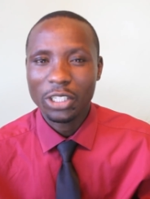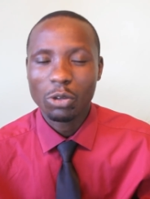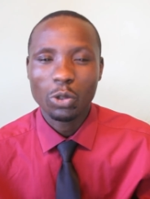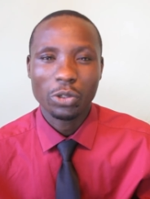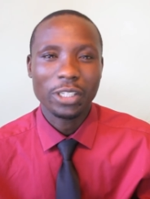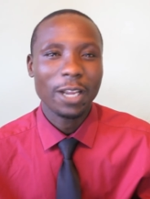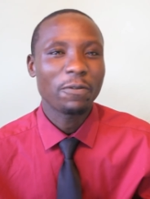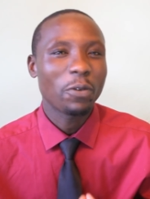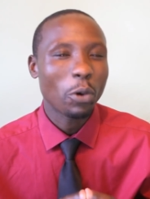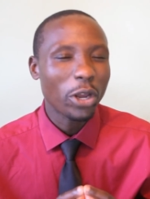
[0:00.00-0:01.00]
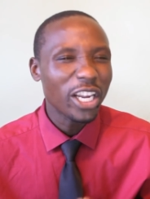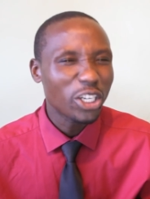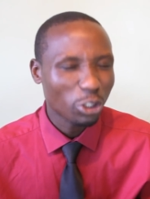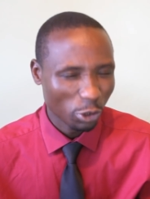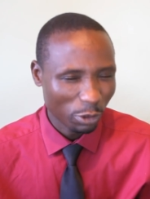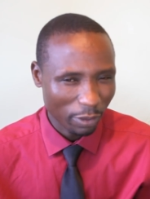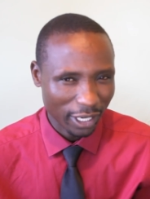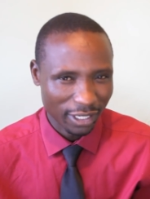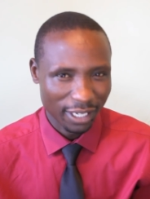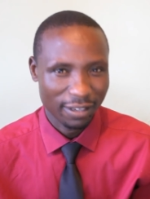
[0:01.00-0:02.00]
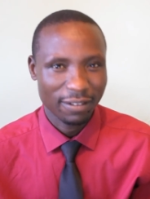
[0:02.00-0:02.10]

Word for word: it was time for introspecting.